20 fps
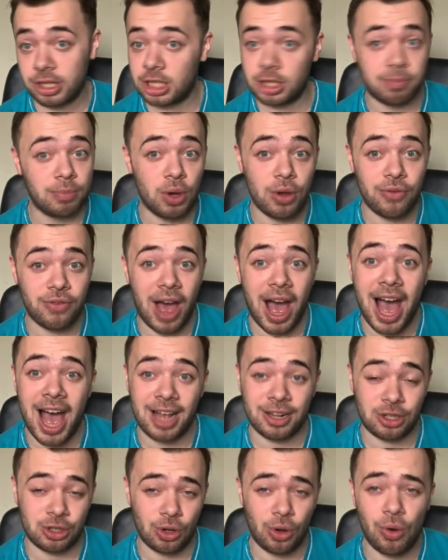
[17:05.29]
smooth
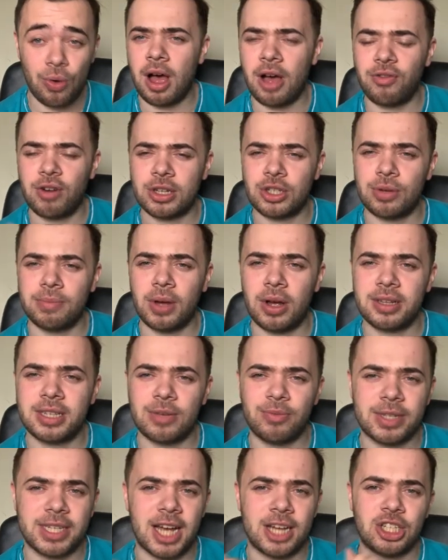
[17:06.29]
at all. Russell Martin
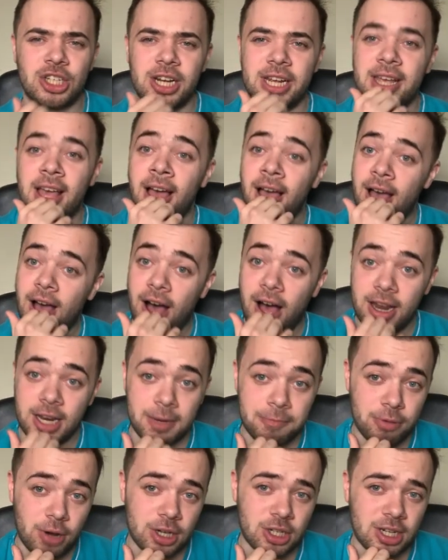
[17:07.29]
was actually under
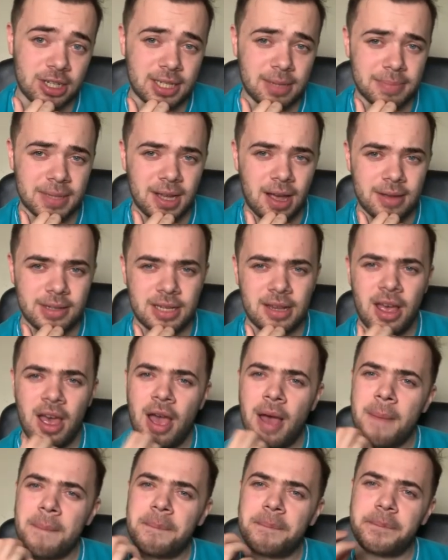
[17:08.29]
pressure sometimes.
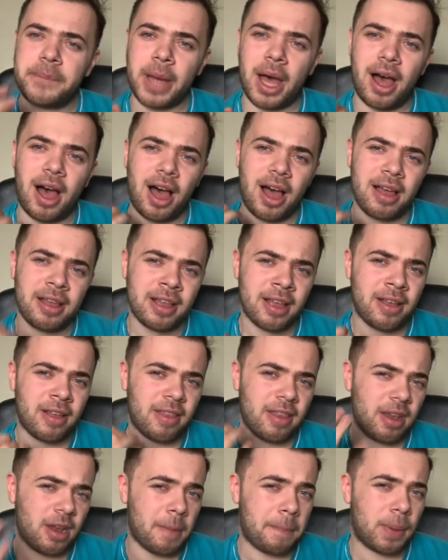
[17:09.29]
But
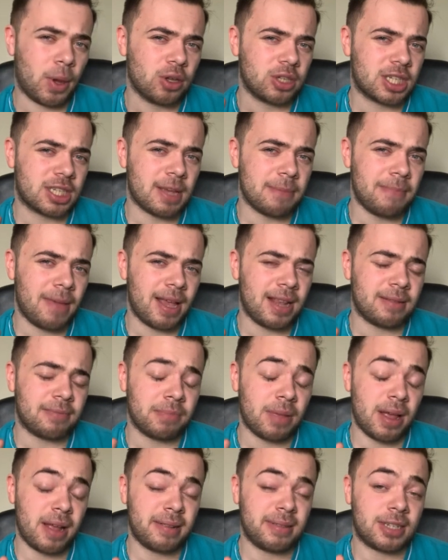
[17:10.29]
the positive
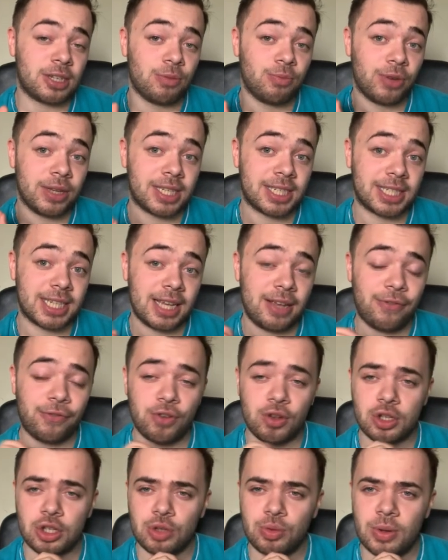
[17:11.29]
momentum we see
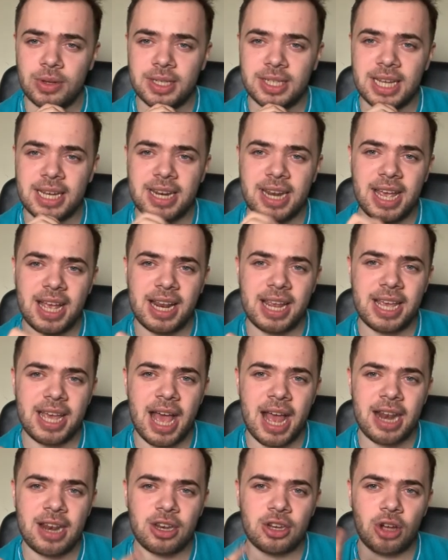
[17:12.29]
for Swansea near the
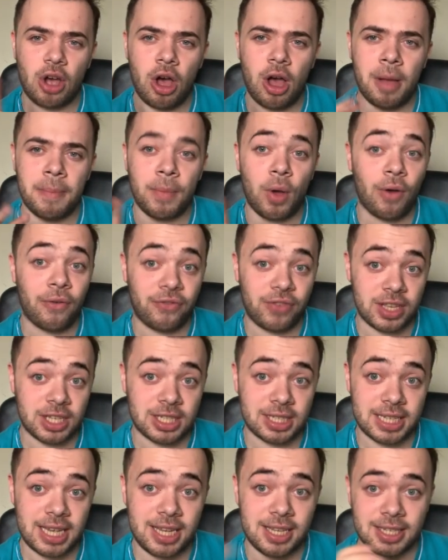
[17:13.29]
end of this
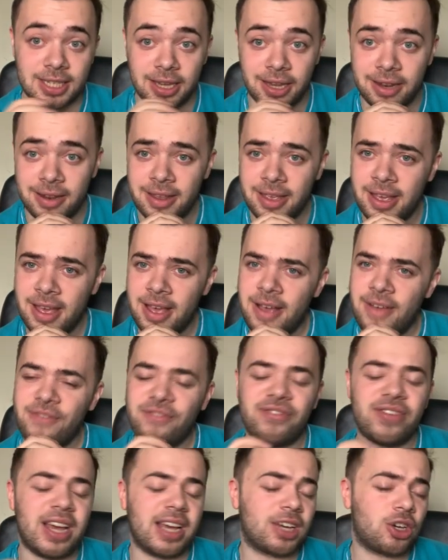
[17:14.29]
season,
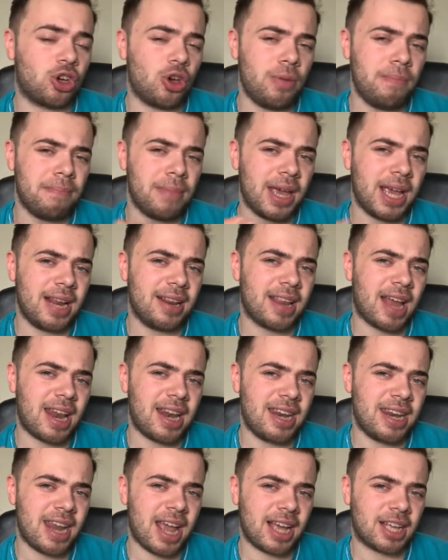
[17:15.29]
it could mean that
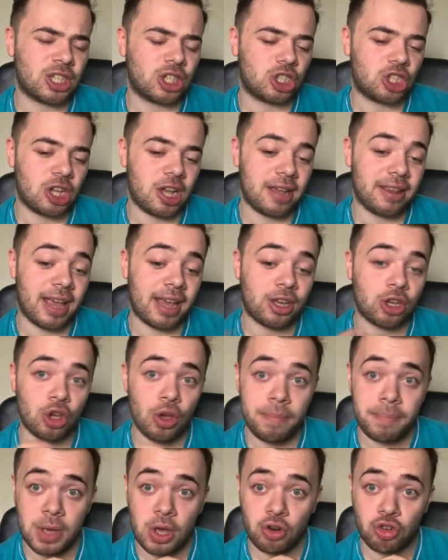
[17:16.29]
next year they
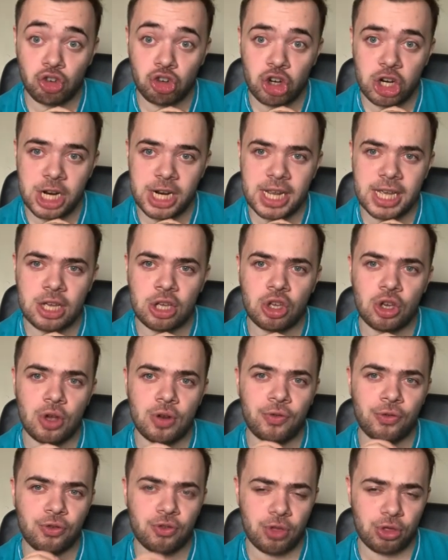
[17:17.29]
could be a really good
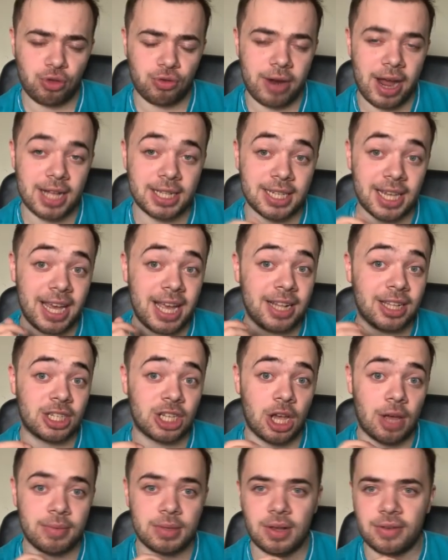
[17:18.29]
threat in
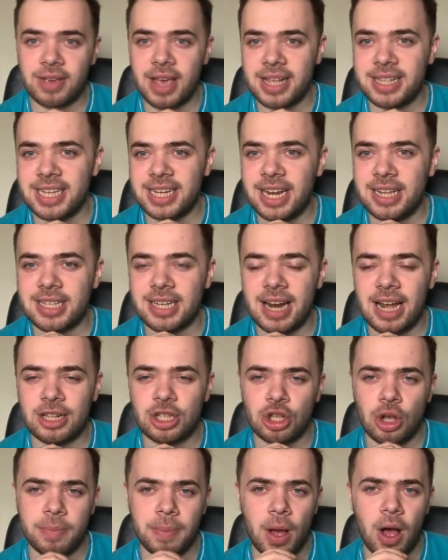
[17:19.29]
terms of getting into that
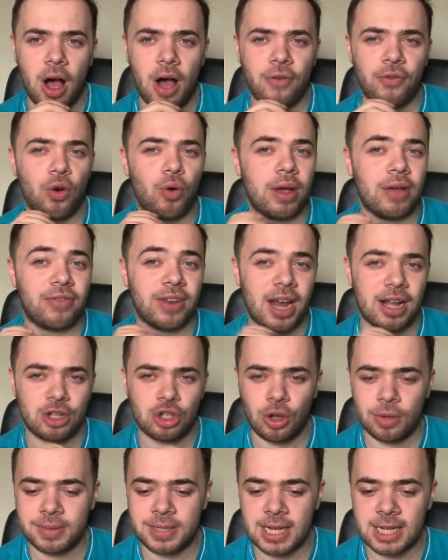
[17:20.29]
top half or even that
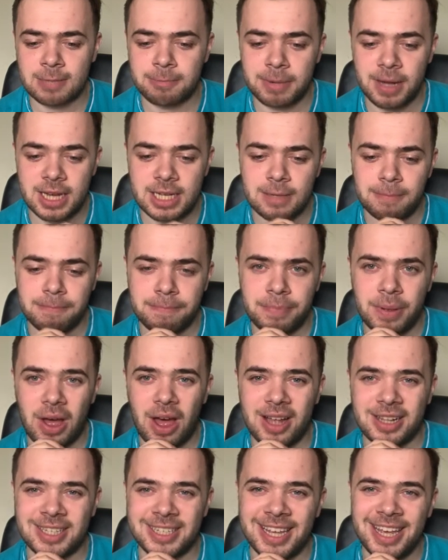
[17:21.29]
top 6 place.
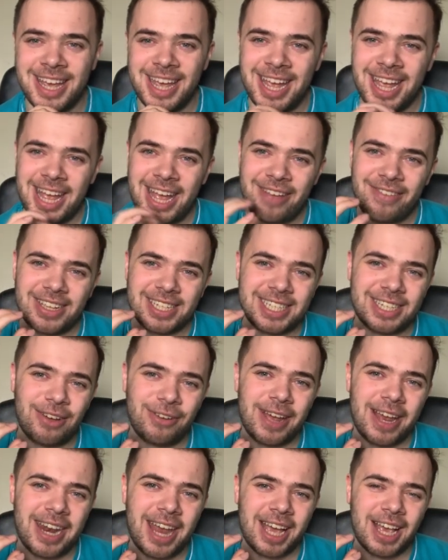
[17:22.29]
But there's still
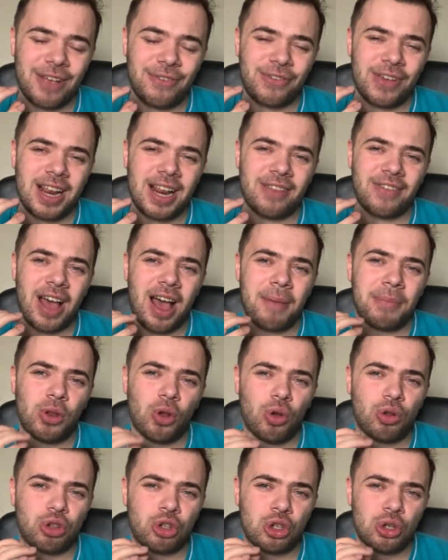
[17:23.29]
that nagging feeling that I'm
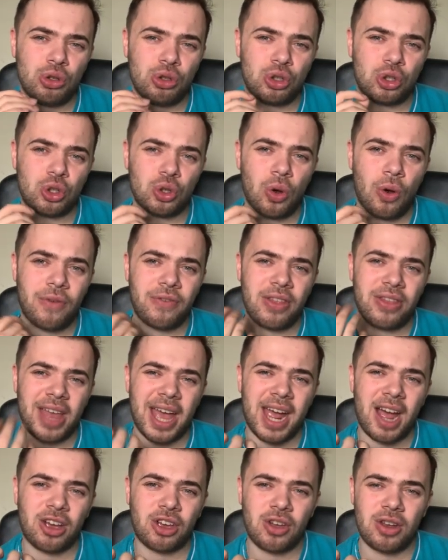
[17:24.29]
not too sure that
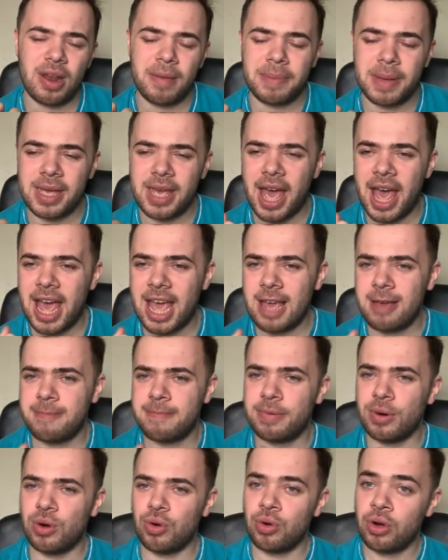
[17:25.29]
they are going to be
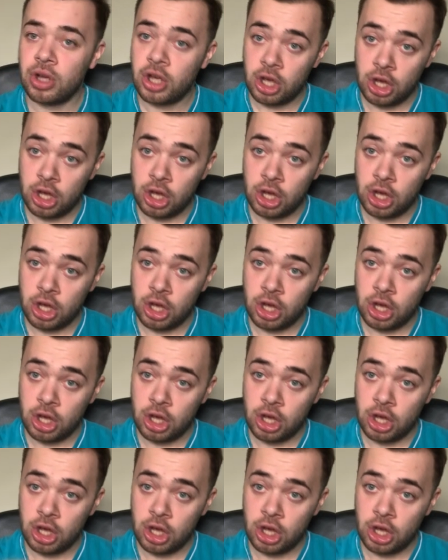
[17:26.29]
able